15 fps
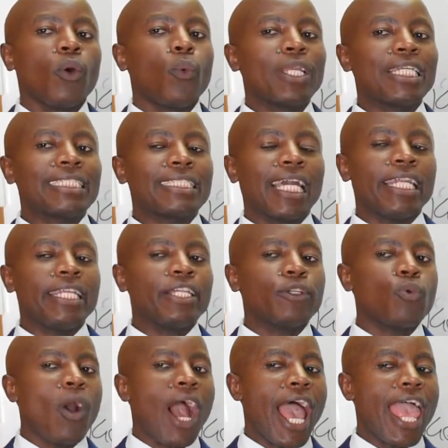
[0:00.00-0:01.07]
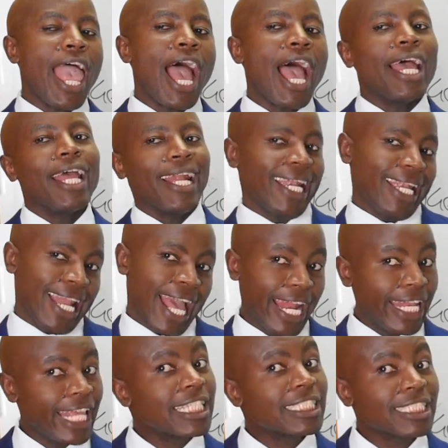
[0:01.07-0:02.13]
we tend to hire
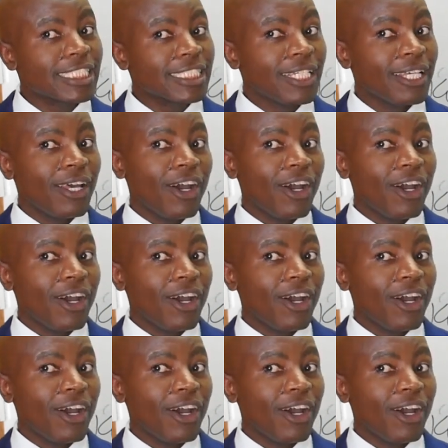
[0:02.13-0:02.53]
nannies,